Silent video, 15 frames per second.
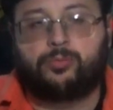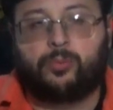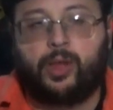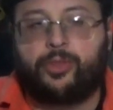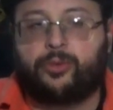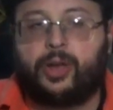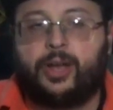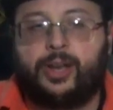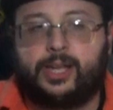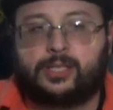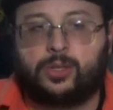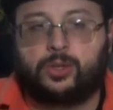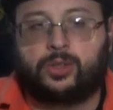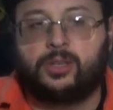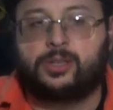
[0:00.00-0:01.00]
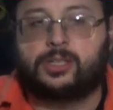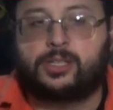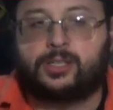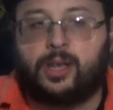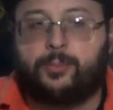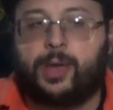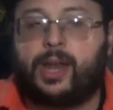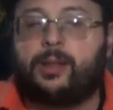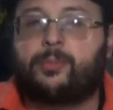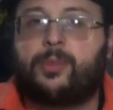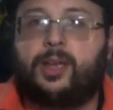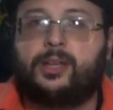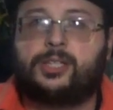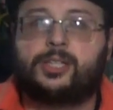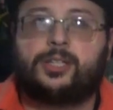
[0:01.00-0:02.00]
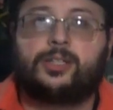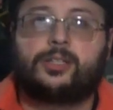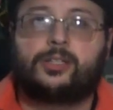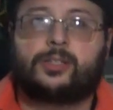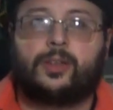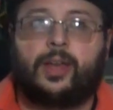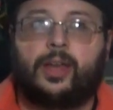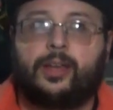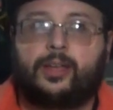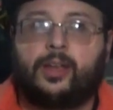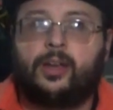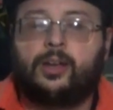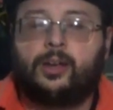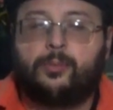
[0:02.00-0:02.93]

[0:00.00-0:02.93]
Leatherhead has looked in some adaptations, like